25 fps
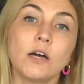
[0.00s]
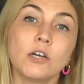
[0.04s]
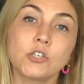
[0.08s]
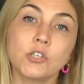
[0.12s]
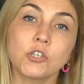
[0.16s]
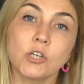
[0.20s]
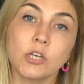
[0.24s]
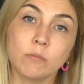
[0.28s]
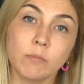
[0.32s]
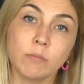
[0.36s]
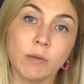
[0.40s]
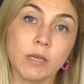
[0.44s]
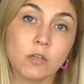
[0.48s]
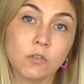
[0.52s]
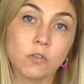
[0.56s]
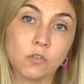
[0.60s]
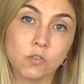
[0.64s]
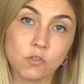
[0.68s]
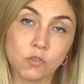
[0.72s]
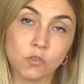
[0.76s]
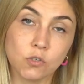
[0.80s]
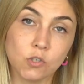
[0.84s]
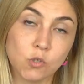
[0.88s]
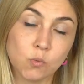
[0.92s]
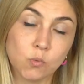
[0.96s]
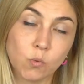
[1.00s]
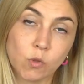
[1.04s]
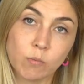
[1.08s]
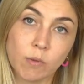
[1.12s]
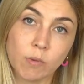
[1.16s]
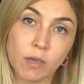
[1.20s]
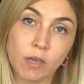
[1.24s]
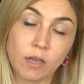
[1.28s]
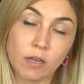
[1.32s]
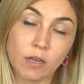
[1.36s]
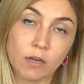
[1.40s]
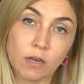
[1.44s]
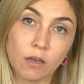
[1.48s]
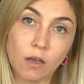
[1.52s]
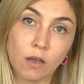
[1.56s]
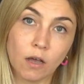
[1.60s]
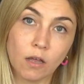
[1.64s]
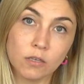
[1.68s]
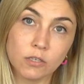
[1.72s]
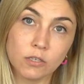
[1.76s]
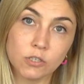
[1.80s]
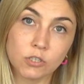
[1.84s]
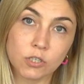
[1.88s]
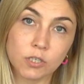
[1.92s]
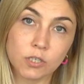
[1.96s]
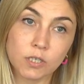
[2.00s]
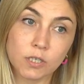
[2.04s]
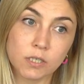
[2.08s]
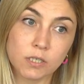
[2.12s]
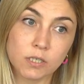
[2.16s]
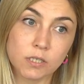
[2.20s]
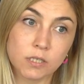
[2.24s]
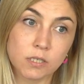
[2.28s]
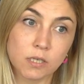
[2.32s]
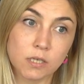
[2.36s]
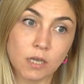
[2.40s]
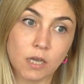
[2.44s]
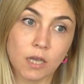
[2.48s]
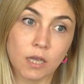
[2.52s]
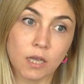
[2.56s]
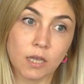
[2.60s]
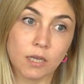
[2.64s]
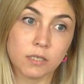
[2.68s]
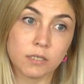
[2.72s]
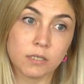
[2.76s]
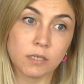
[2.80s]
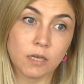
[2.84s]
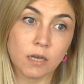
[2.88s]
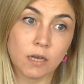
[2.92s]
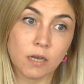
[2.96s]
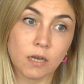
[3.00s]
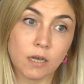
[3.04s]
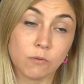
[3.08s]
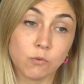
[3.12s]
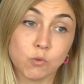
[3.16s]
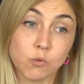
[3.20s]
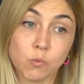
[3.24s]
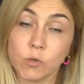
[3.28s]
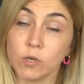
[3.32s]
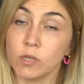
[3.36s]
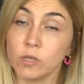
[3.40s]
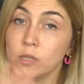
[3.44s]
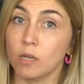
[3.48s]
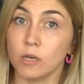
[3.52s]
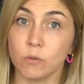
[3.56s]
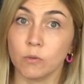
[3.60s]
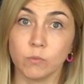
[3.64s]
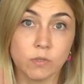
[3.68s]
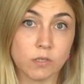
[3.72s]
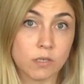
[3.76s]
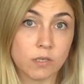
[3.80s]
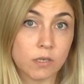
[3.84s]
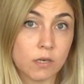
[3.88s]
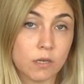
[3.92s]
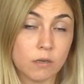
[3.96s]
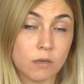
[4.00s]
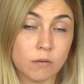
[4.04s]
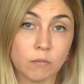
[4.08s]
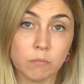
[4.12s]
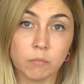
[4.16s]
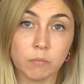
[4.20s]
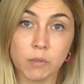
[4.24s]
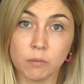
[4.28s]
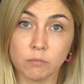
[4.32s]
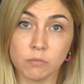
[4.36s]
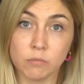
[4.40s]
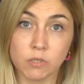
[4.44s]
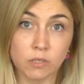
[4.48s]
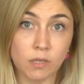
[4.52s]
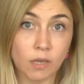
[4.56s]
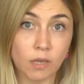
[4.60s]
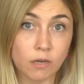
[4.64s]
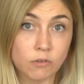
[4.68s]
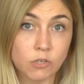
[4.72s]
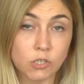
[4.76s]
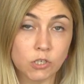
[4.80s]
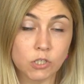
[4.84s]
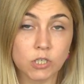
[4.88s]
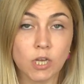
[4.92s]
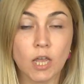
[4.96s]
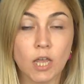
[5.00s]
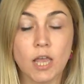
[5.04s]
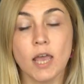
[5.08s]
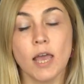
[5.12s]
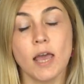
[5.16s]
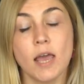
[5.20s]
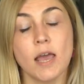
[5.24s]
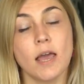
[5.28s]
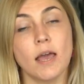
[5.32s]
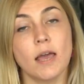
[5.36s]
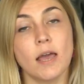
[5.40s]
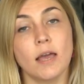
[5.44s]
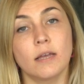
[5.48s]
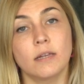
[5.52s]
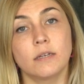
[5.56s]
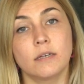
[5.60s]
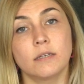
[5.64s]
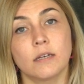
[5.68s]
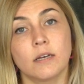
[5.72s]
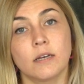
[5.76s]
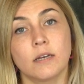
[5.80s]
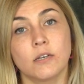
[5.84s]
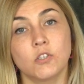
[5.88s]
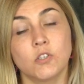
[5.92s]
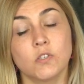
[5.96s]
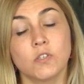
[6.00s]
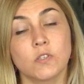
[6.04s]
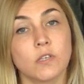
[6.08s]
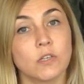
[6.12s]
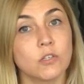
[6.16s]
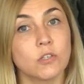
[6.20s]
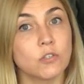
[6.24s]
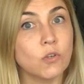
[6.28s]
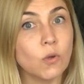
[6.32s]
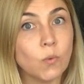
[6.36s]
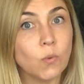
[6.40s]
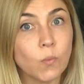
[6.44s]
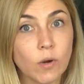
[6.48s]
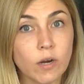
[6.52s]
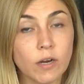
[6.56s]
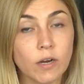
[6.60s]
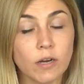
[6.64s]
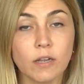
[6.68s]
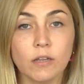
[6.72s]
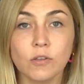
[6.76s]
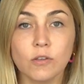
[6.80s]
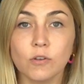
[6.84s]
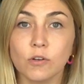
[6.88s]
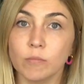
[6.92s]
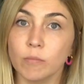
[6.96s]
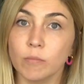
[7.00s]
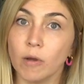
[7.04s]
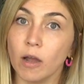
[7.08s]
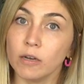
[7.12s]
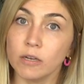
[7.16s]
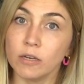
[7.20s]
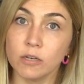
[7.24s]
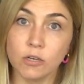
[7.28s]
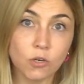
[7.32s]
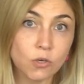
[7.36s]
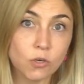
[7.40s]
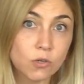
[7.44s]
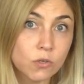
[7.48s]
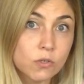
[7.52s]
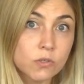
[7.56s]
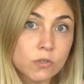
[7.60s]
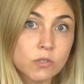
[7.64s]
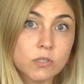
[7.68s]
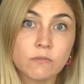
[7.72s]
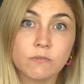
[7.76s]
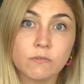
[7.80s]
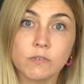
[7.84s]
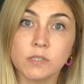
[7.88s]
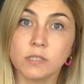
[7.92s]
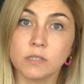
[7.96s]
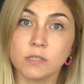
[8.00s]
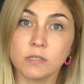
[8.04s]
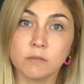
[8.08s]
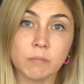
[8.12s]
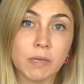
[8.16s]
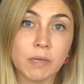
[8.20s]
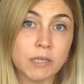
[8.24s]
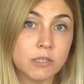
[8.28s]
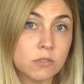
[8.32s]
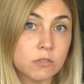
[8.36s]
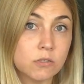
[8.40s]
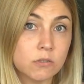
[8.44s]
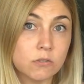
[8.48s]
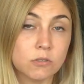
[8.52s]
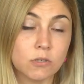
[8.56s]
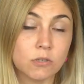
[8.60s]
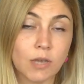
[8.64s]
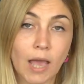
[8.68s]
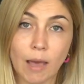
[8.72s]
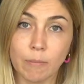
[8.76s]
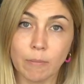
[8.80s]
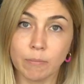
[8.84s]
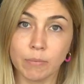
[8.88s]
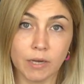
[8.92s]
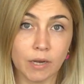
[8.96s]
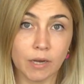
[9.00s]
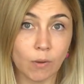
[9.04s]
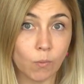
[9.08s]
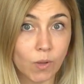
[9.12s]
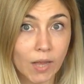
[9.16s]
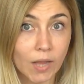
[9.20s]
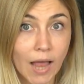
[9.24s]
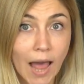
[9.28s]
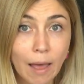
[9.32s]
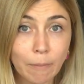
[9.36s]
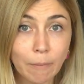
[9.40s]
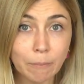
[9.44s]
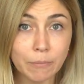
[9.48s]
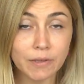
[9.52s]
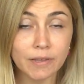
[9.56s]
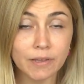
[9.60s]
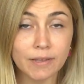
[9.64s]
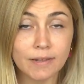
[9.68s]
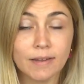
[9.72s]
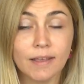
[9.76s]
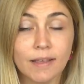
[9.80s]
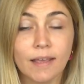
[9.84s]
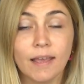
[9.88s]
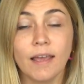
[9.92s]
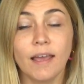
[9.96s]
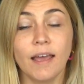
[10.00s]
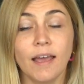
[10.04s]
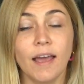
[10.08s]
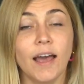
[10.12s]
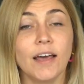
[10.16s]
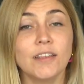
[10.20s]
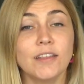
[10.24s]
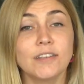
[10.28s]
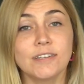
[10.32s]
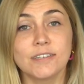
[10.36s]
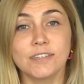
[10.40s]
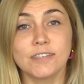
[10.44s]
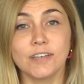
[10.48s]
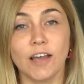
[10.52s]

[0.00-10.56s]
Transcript: shared my concerns with my gynecologist, and I was worried that it was gonna be miscarriage. And she said, don't worry, your body knows if it's meant to happen, it will happen. At the